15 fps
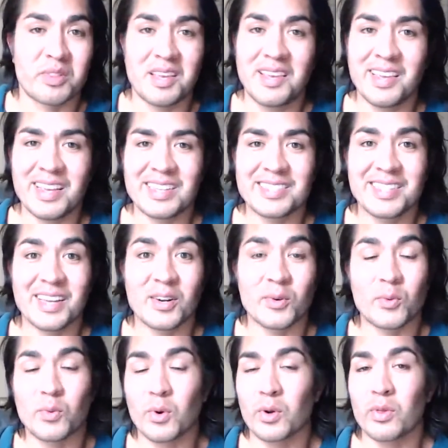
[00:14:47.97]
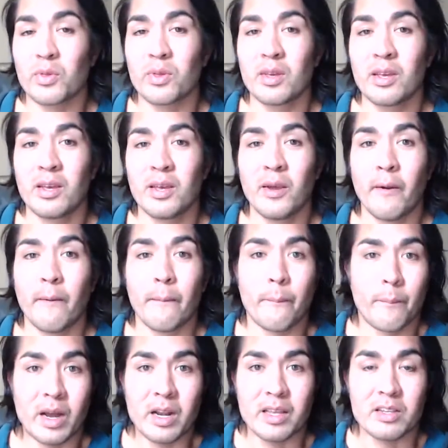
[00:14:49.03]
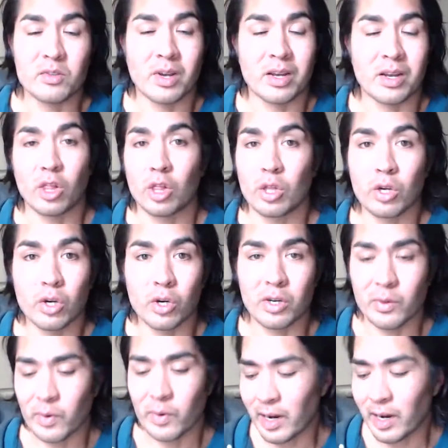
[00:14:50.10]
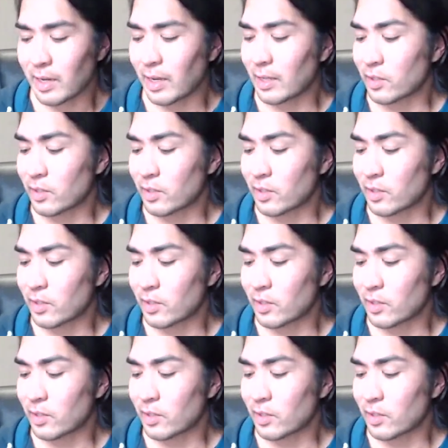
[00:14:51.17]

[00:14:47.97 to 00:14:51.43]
things that are worth money so I can learn, right?